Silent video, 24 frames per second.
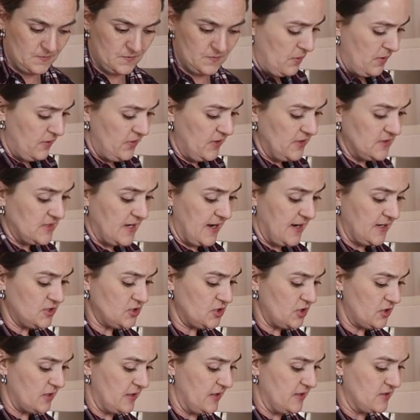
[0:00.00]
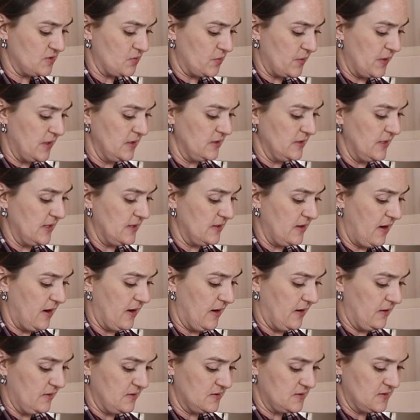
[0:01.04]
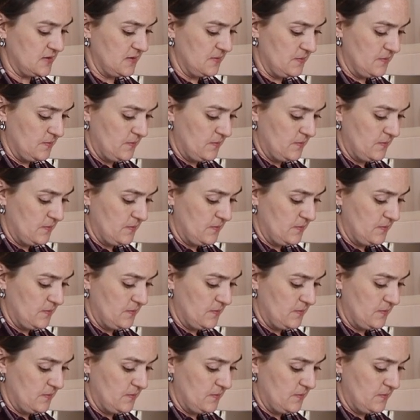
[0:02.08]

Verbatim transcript: But the texture is really nice.